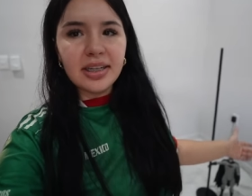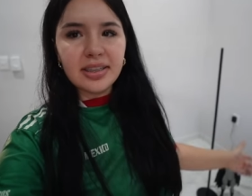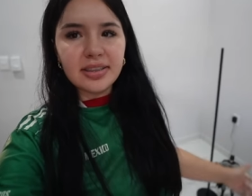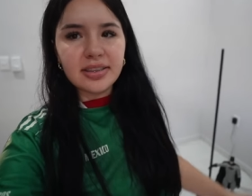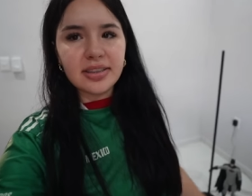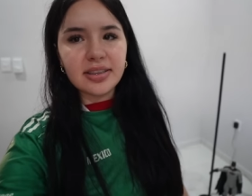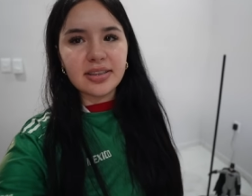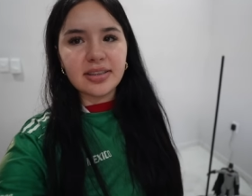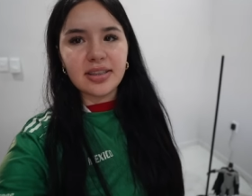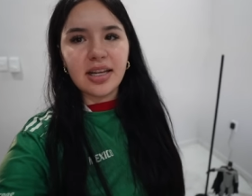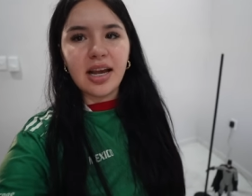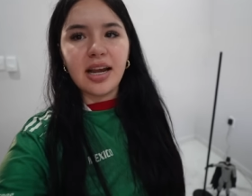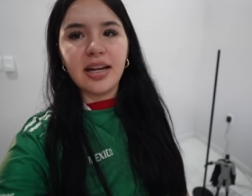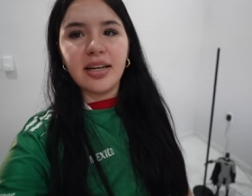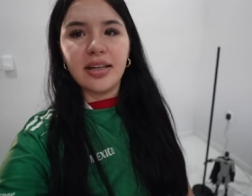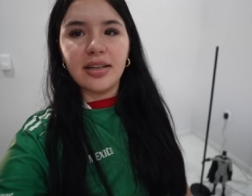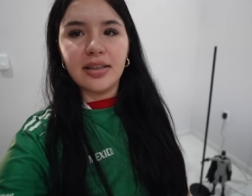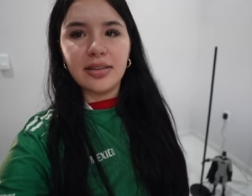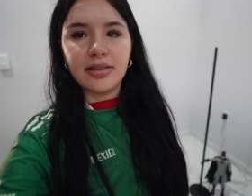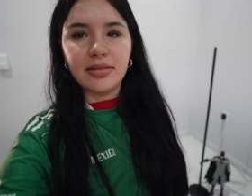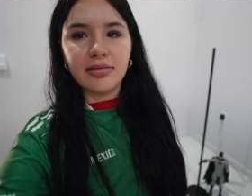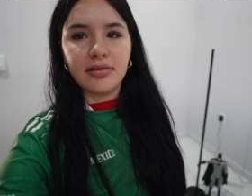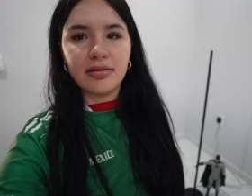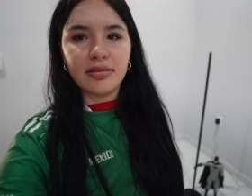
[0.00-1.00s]
is this
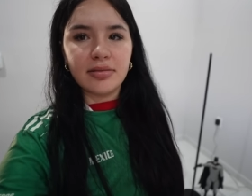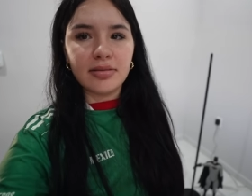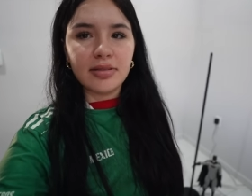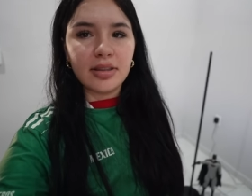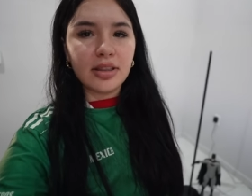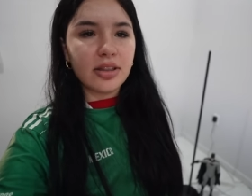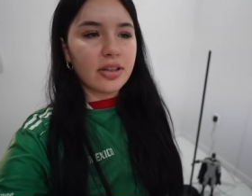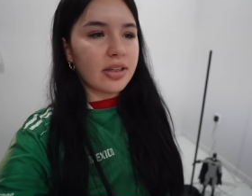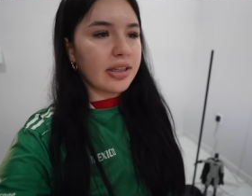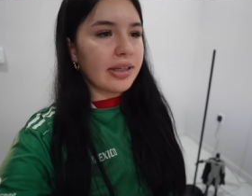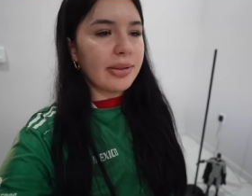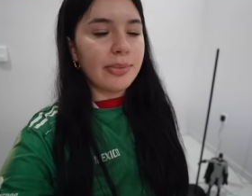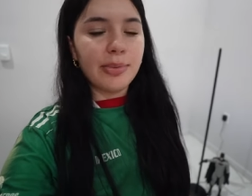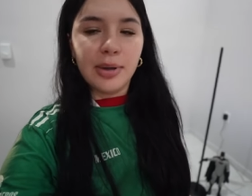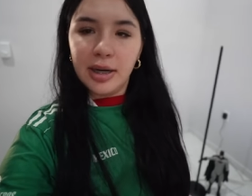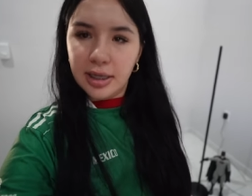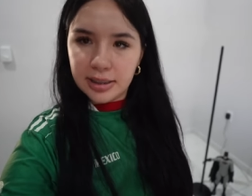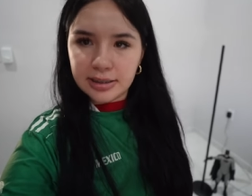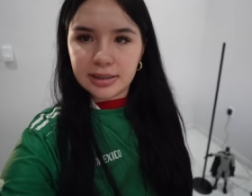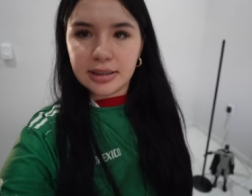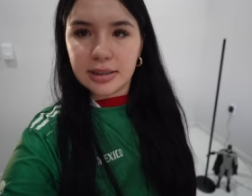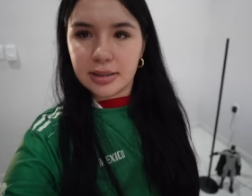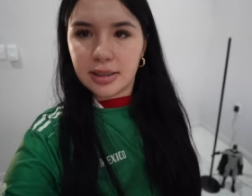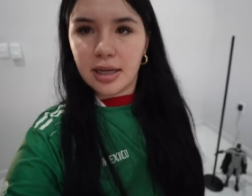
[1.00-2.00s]
lighting? Literally, what
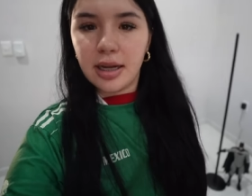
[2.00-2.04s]
is this